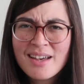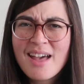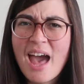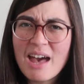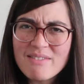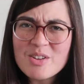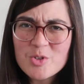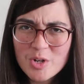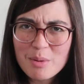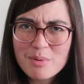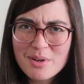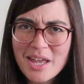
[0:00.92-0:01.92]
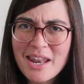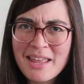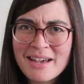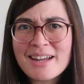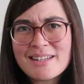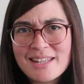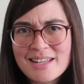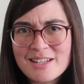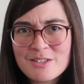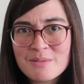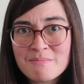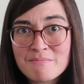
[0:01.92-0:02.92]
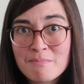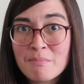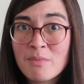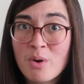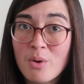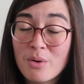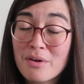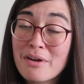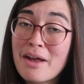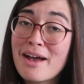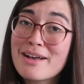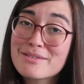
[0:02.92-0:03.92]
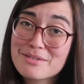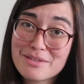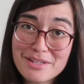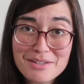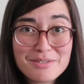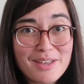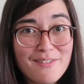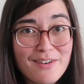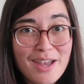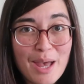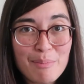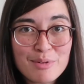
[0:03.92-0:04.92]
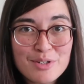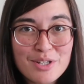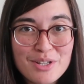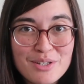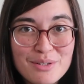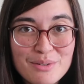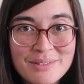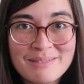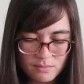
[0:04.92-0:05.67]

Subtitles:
Having trouble getting ideas? Or has this ever happened to you?